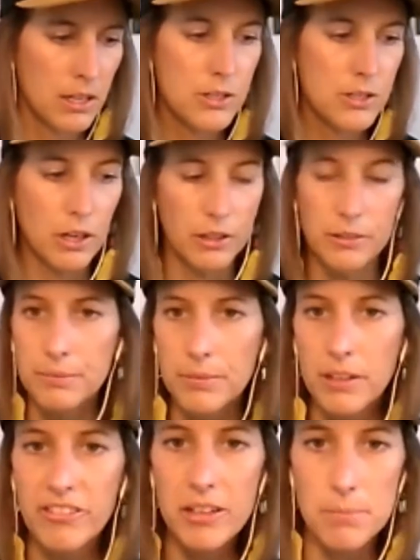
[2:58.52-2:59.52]
So
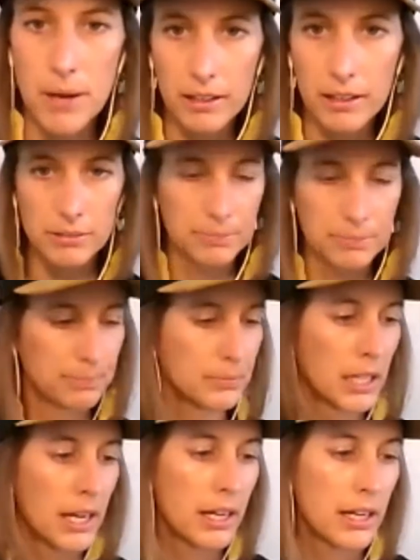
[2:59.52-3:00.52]
the feedback.
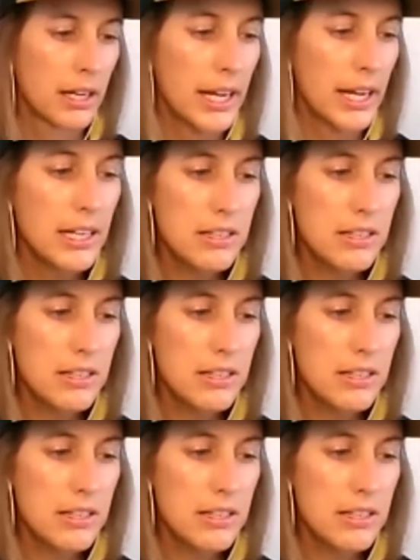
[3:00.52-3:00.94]
It